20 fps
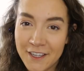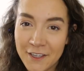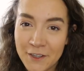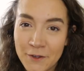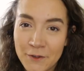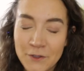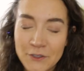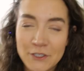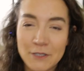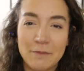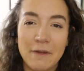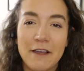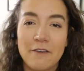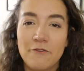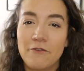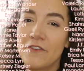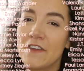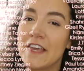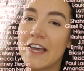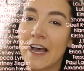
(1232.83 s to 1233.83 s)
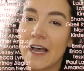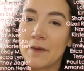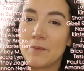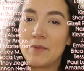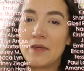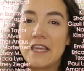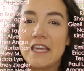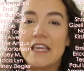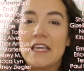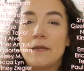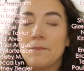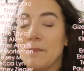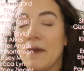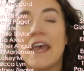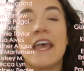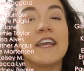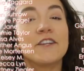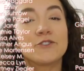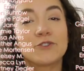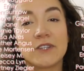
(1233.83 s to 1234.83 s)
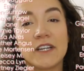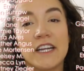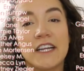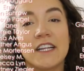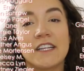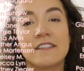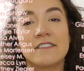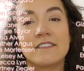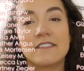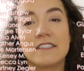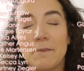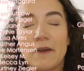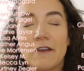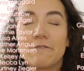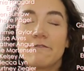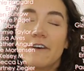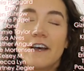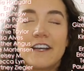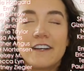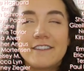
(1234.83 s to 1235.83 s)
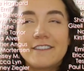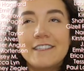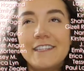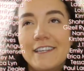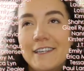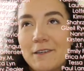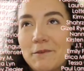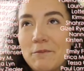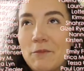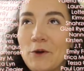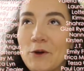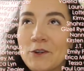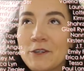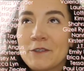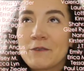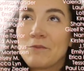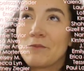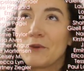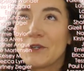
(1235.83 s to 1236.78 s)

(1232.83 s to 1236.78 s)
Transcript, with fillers: you to my VIP patrons, my vitally important